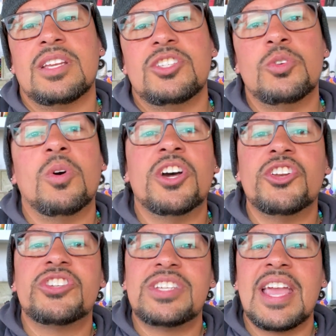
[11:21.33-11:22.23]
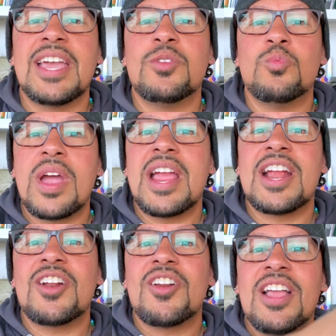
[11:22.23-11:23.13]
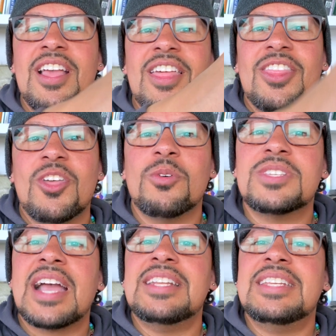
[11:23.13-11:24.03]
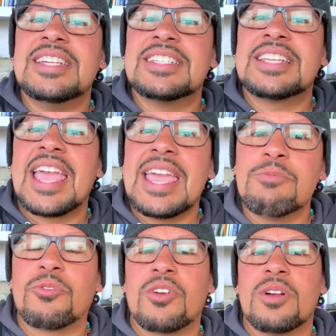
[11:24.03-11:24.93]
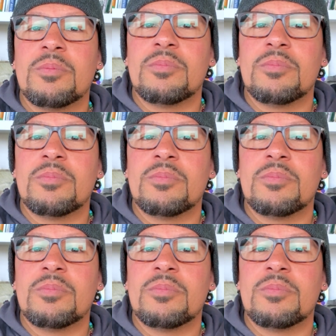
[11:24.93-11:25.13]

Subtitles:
to understand where those ideas came from.